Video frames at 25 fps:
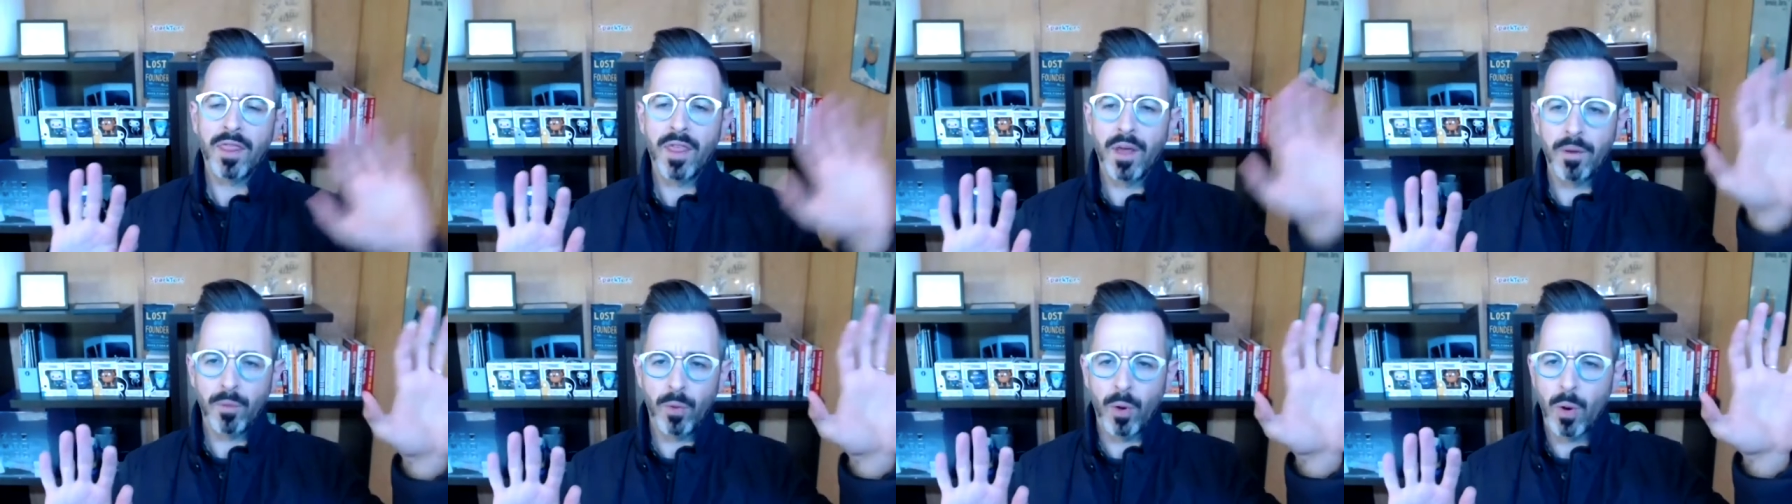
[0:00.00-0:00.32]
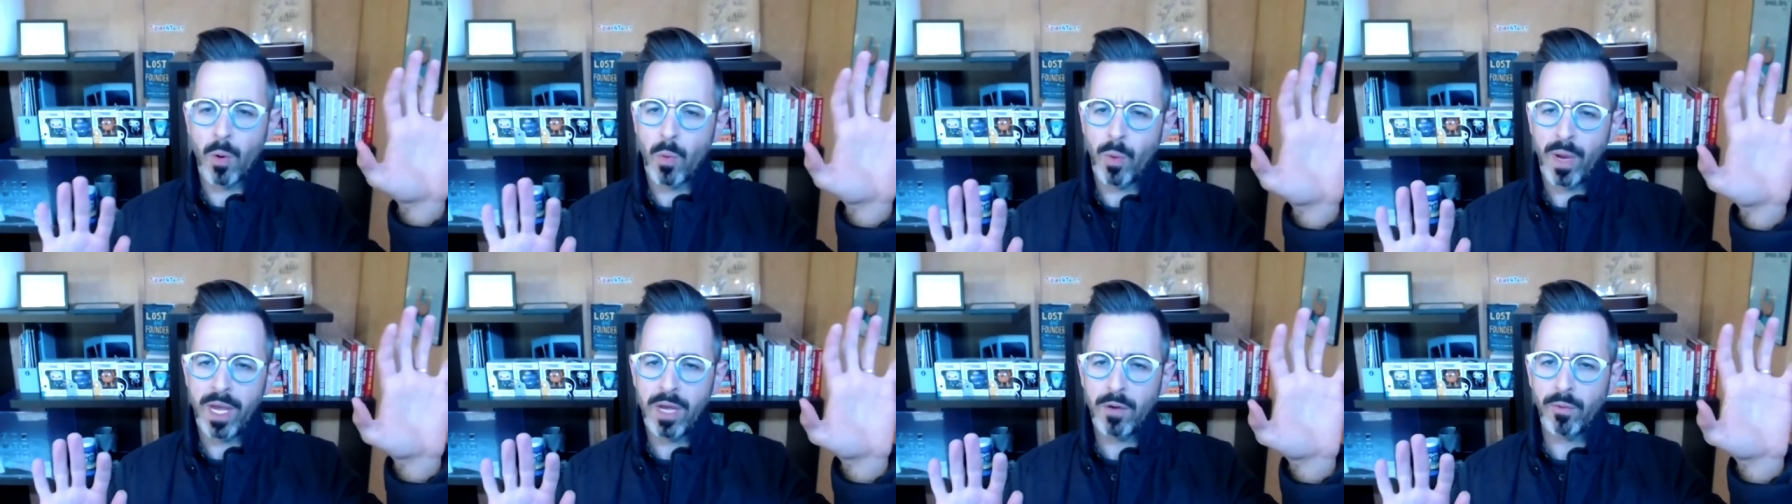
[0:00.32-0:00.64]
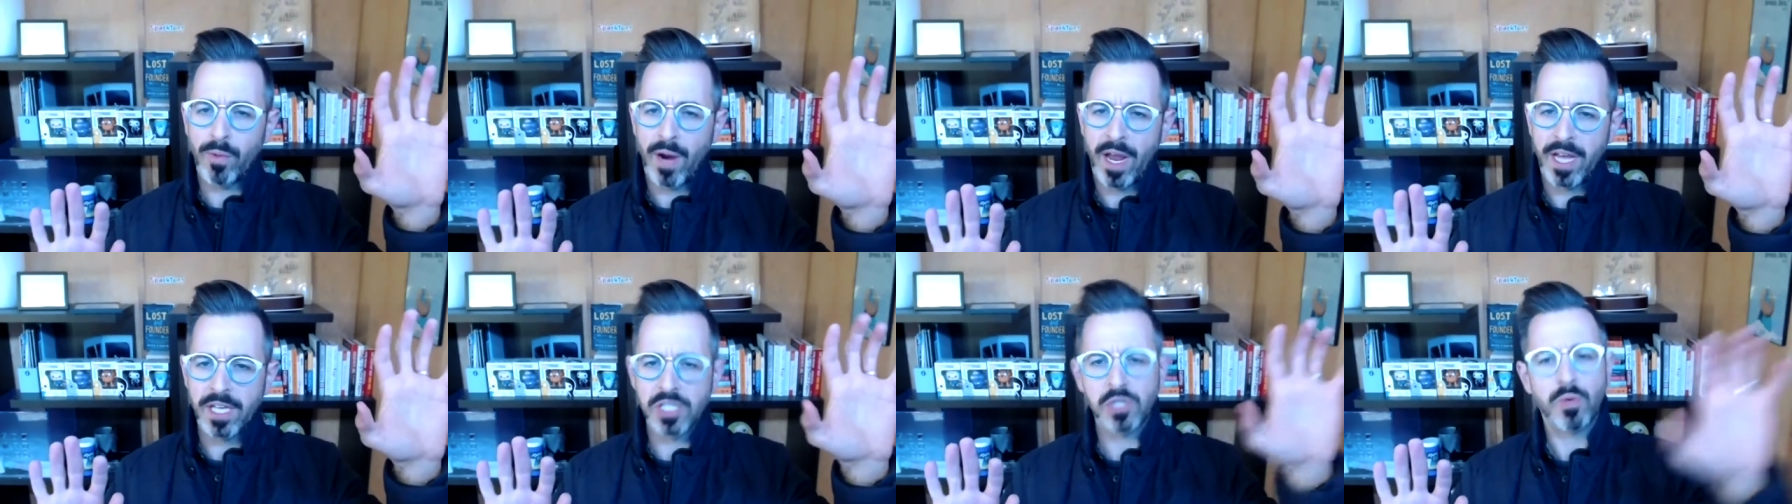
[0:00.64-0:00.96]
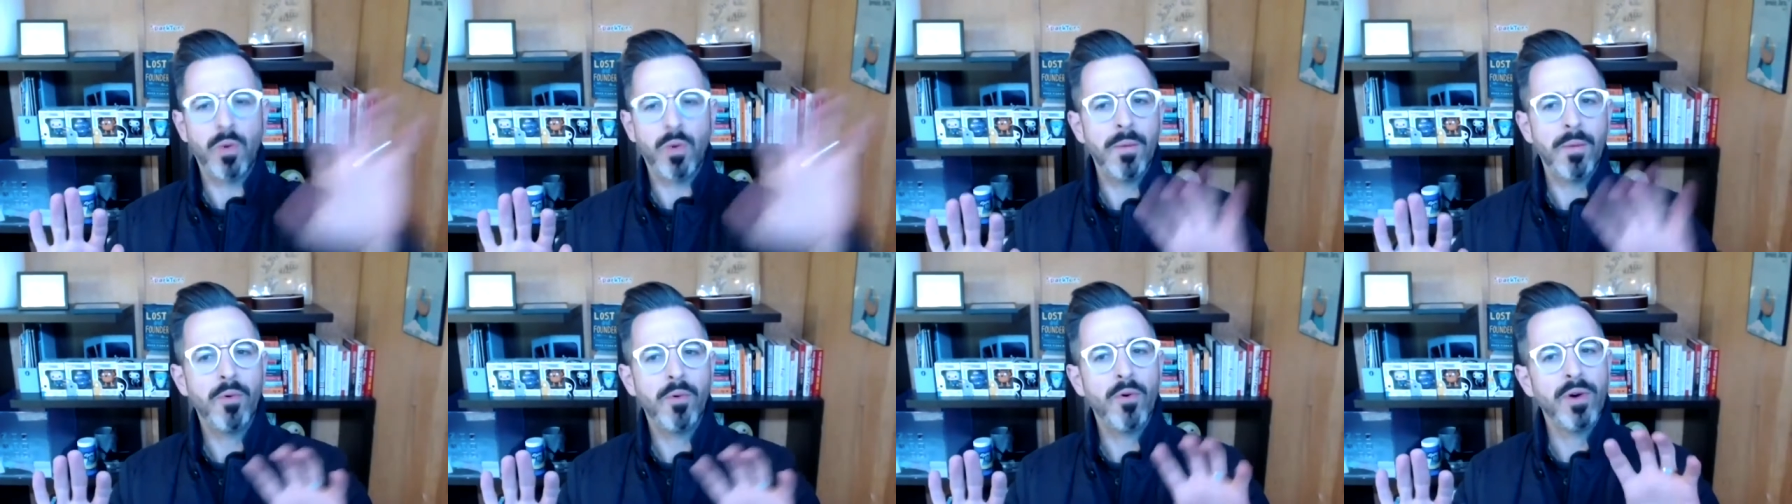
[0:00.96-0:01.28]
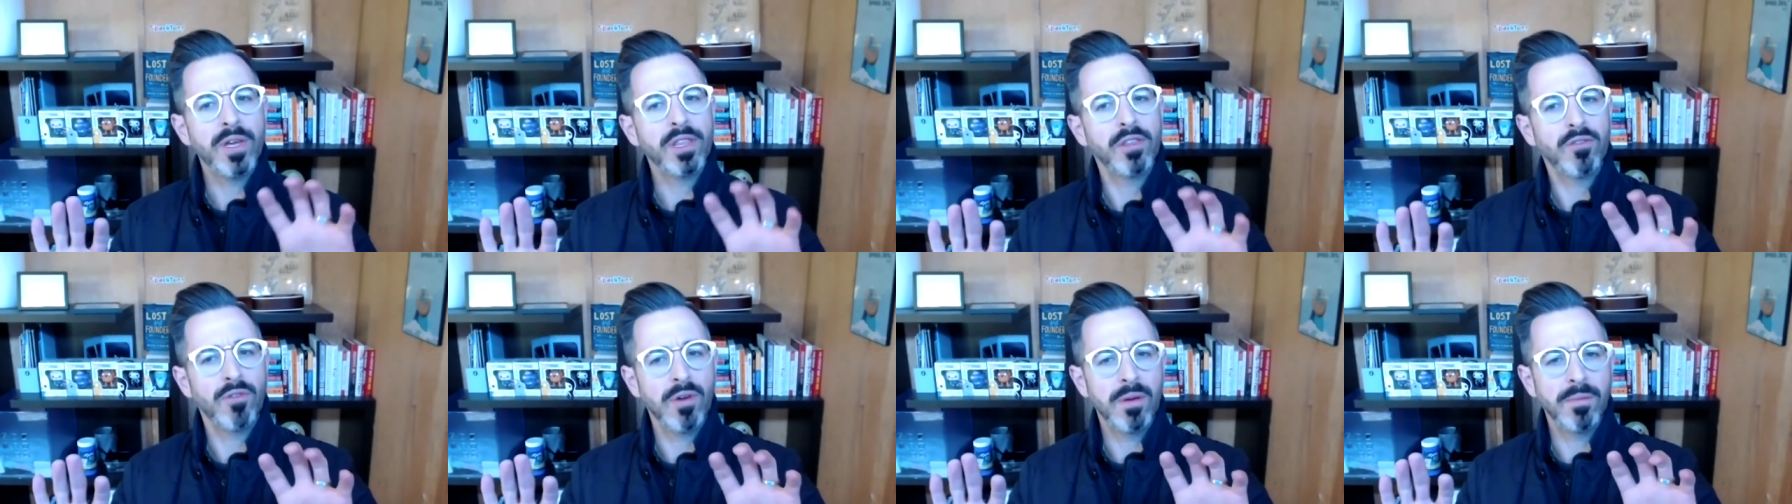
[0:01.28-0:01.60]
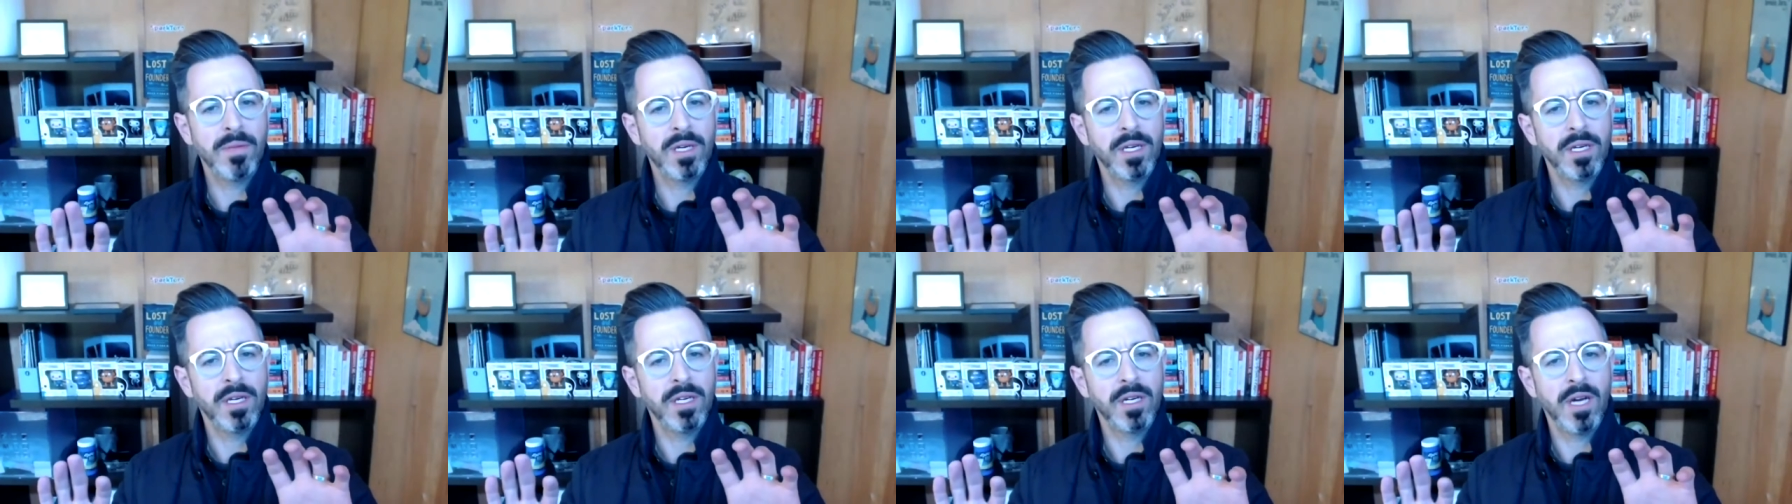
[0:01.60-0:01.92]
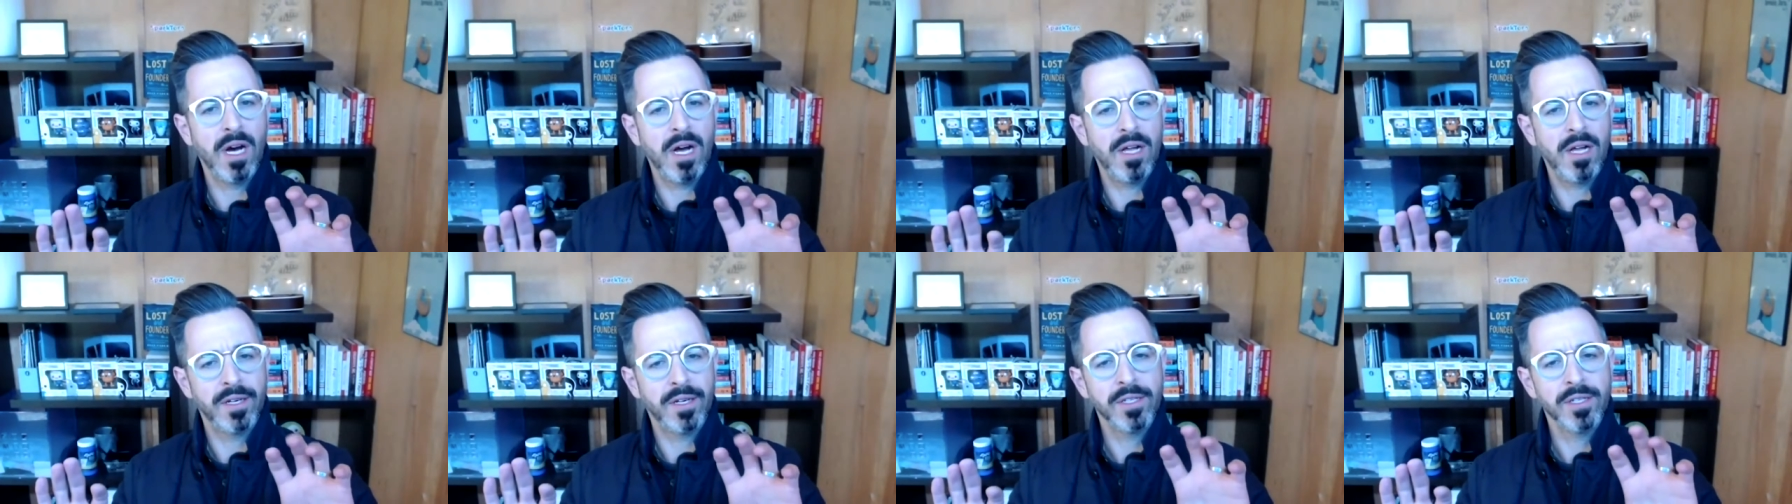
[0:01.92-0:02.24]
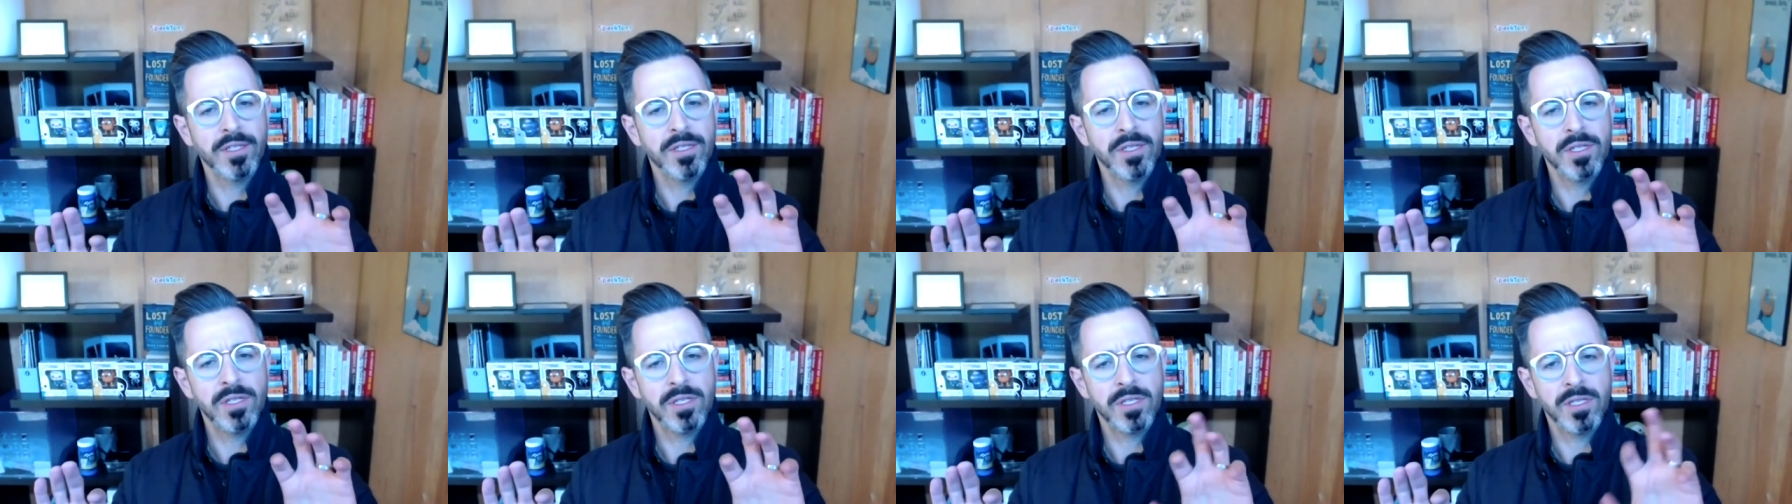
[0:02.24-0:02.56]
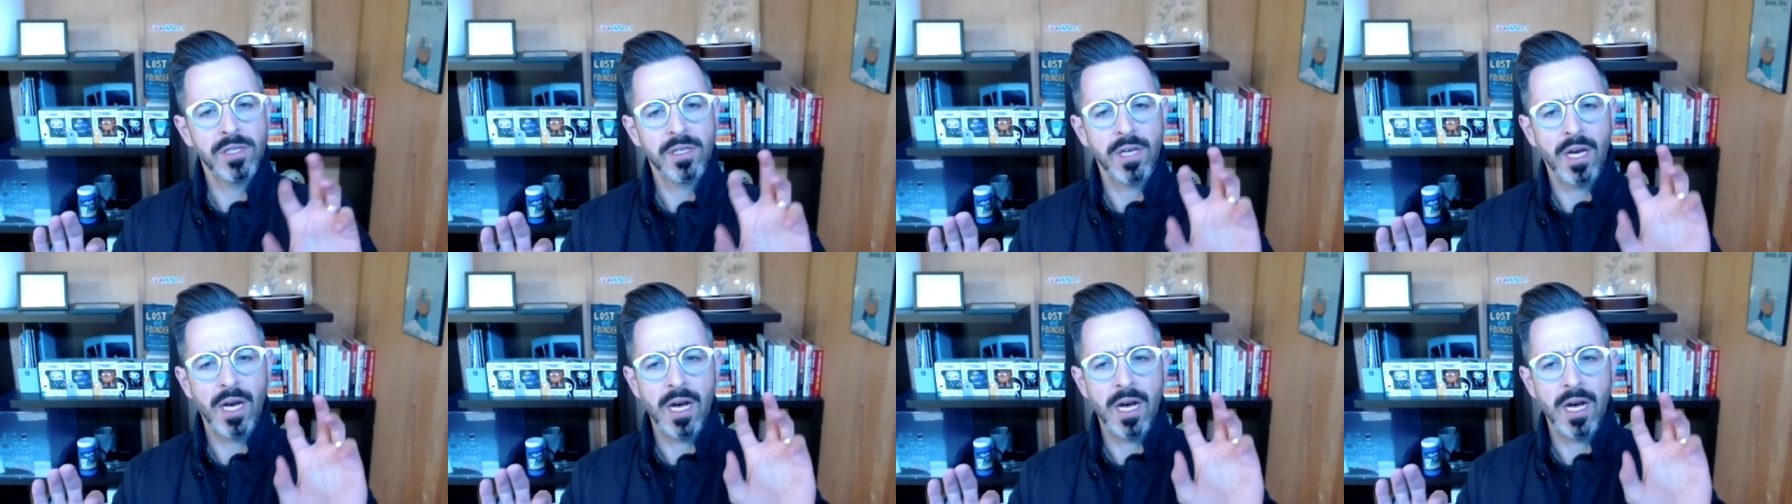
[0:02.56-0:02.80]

we raised 1.3 million dollars